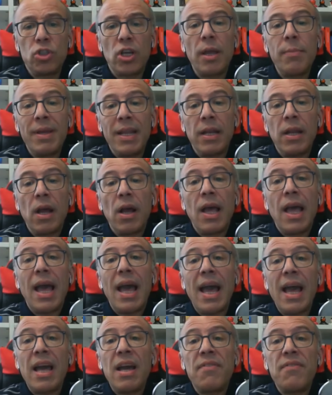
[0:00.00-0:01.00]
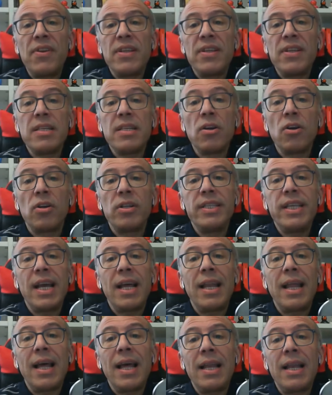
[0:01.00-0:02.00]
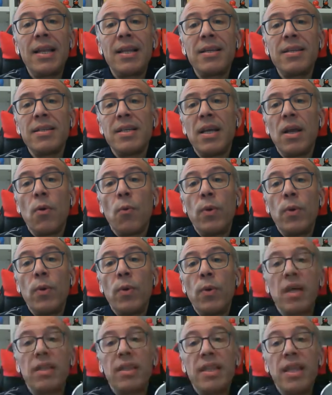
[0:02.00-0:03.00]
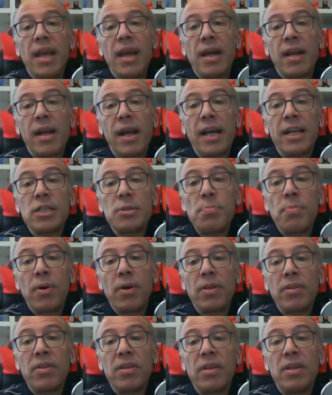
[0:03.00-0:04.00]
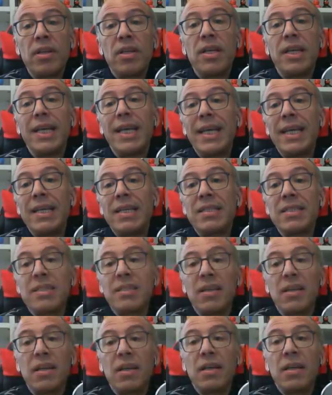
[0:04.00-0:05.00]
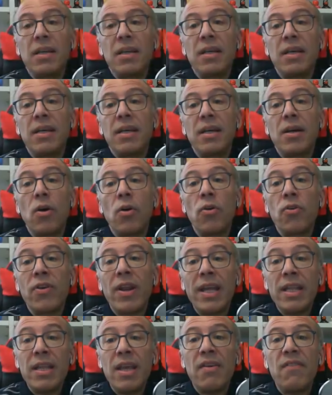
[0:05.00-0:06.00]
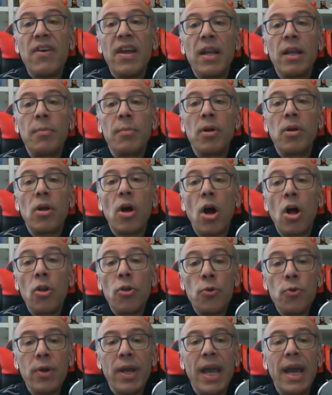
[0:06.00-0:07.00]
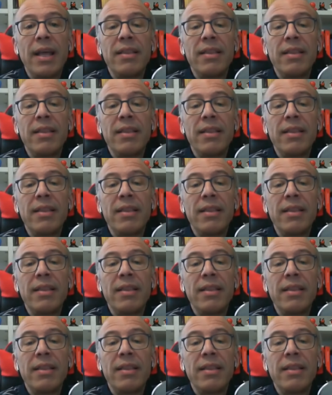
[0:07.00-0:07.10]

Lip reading: It's huge. I mean, every single DLL with their export is already available